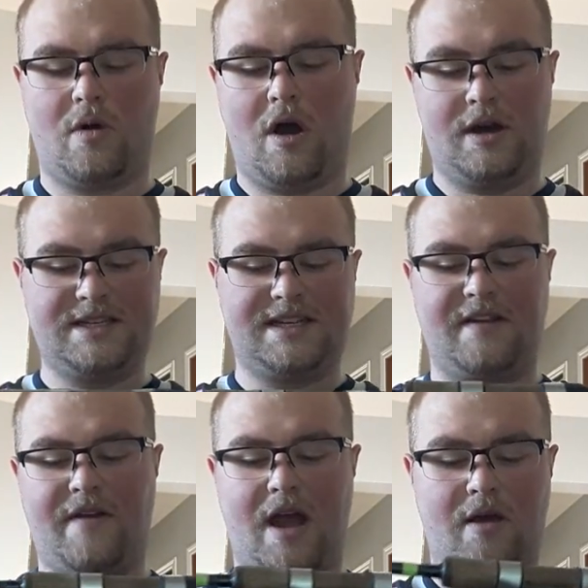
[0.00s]

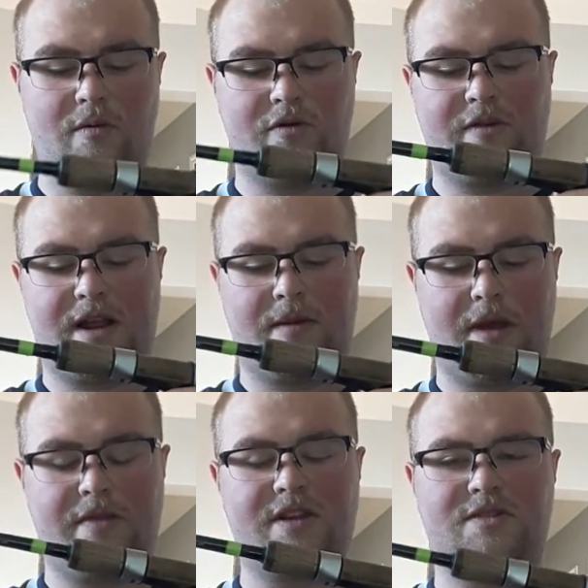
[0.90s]
Honestly, if I would
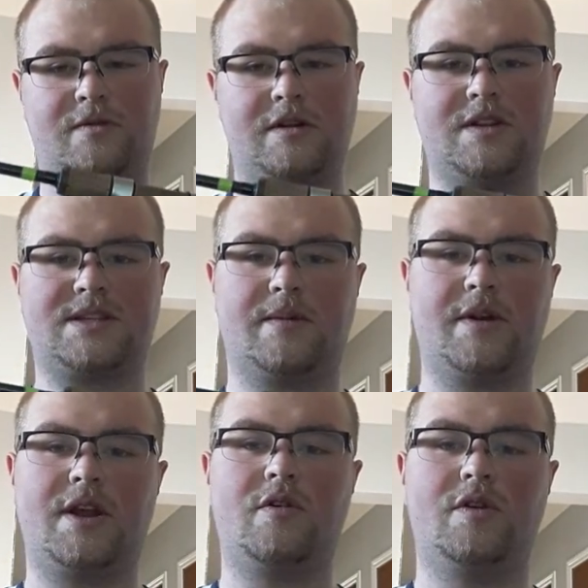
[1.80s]
recommend this reel to
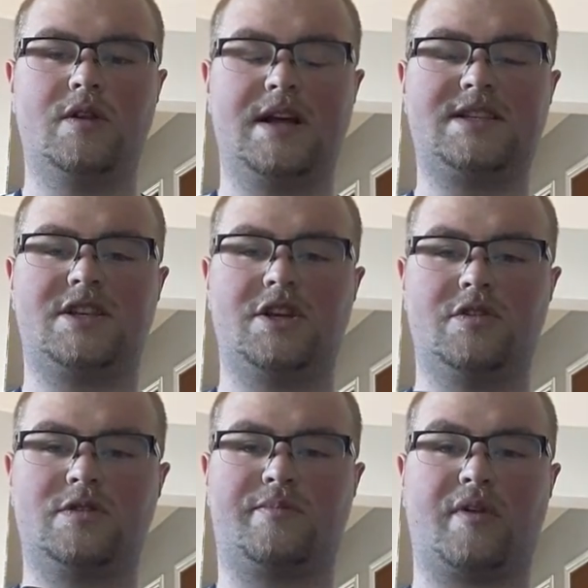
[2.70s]
somebody who likes to
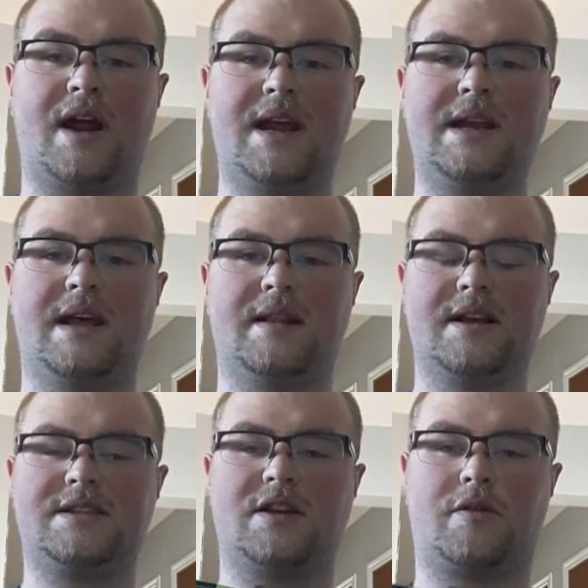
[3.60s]
use braid and
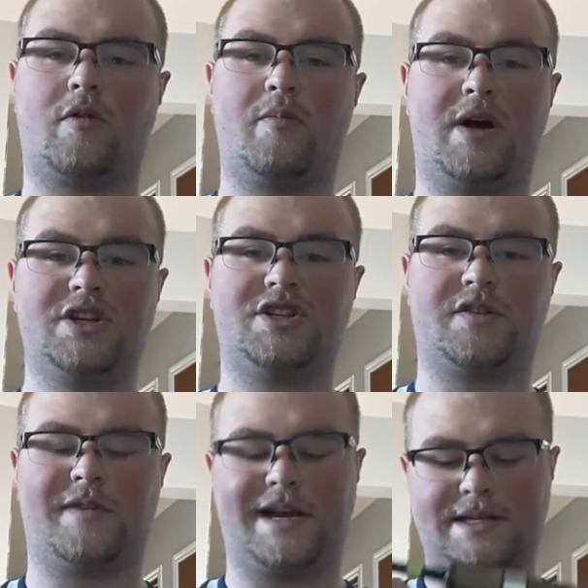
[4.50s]
likes to throw
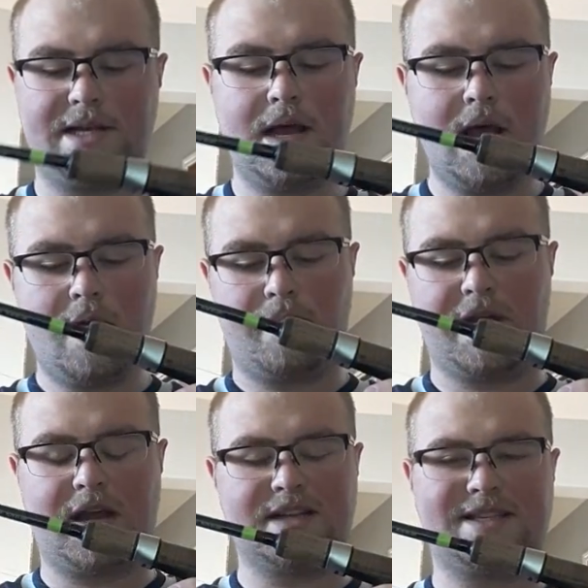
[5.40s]
punching rigs,
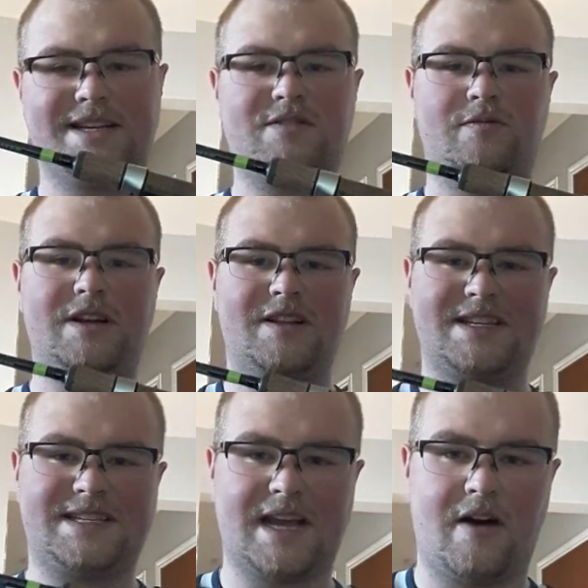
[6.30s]
because this reel
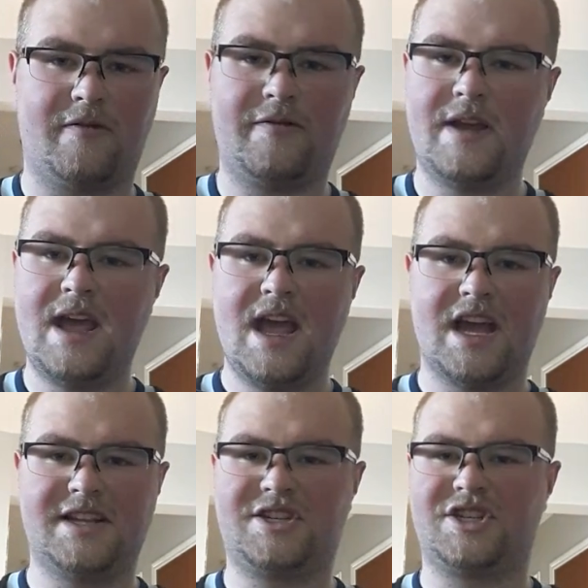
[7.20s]
itself,
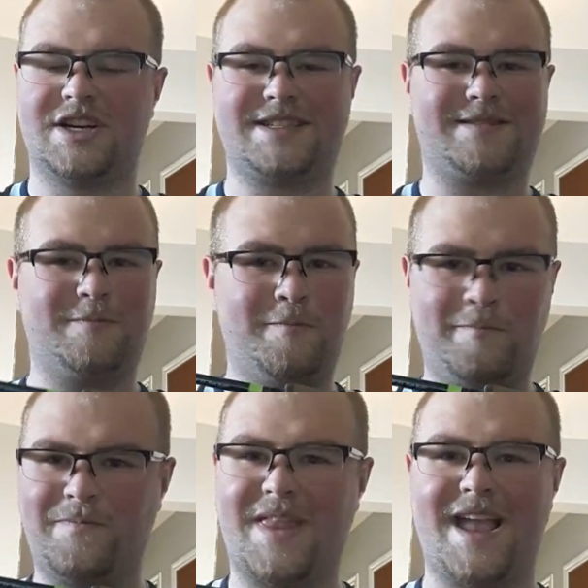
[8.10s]

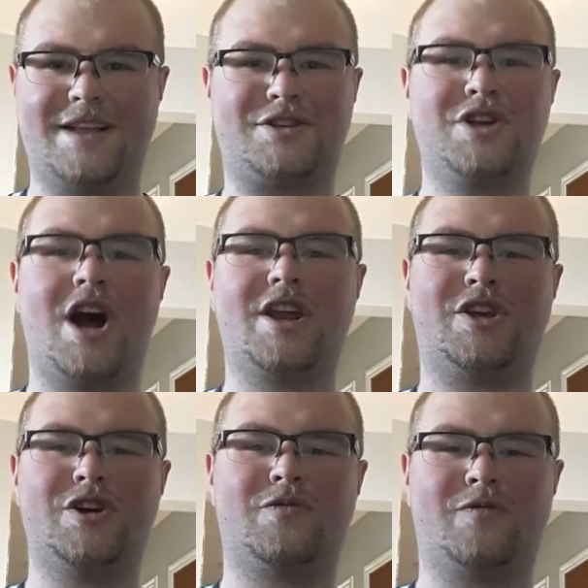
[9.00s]
it's not a
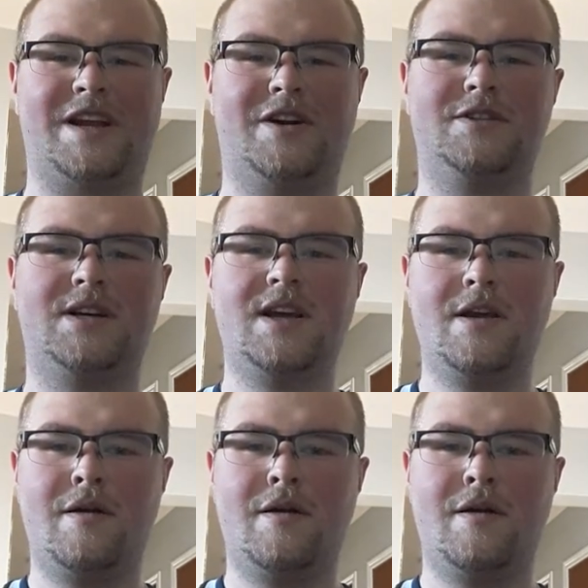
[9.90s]
good reel